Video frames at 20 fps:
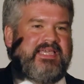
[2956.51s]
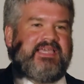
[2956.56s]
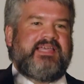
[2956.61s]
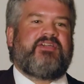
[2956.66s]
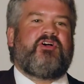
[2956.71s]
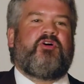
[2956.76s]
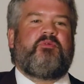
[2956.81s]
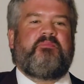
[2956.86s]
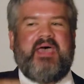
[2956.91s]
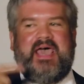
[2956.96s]
can
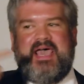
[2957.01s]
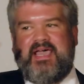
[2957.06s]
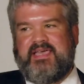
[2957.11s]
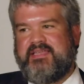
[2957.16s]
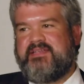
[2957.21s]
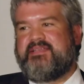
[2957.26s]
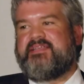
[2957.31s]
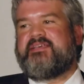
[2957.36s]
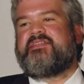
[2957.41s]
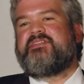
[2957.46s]
go back
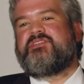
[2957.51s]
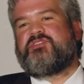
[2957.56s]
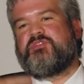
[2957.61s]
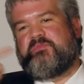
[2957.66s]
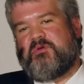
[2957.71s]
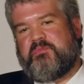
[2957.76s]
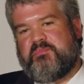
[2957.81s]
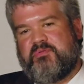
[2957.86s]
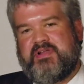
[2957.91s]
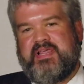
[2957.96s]
into
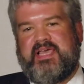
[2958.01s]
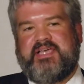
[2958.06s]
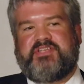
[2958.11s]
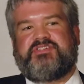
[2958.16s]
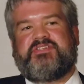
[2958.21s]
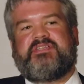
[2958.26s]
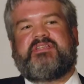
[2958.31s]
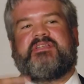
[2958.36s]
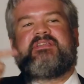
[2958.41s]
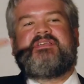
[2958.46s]
consumer
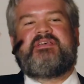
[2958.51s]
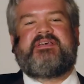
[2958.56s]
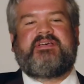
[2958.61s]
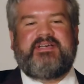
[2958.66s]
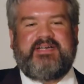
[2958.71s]
protection